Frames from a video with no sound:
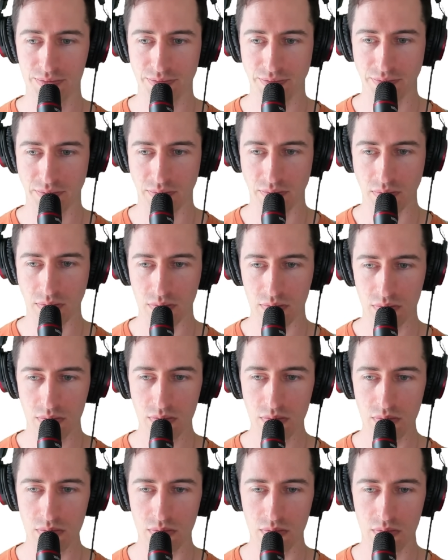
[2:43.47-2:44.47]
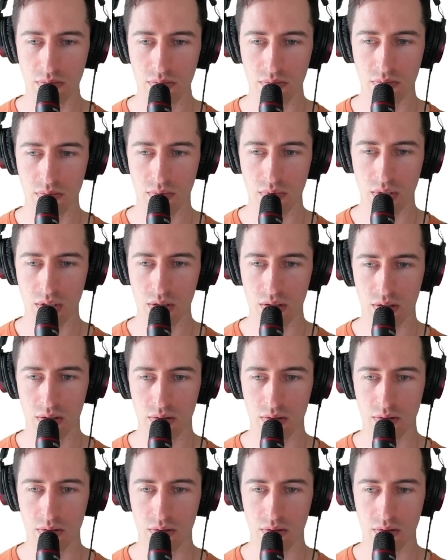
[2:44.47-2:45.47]

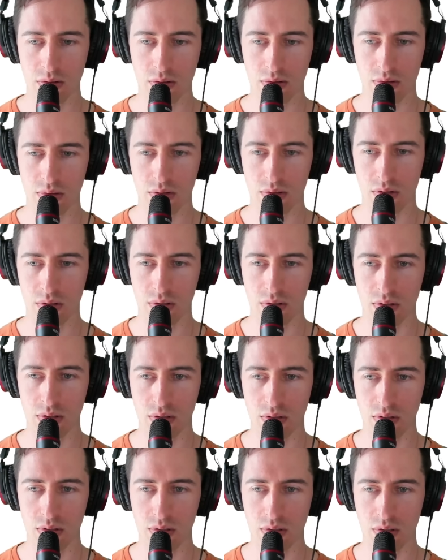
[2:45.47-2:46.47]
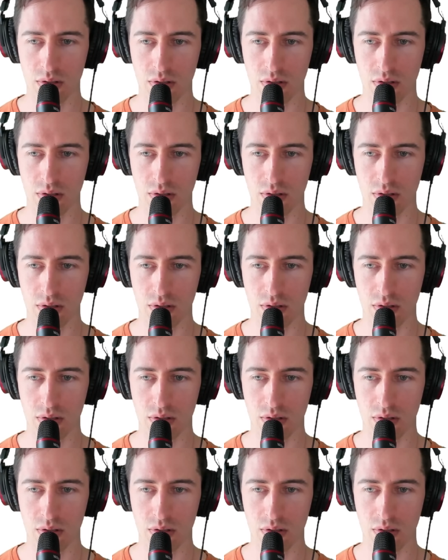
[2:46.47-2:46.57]
Nothing is said.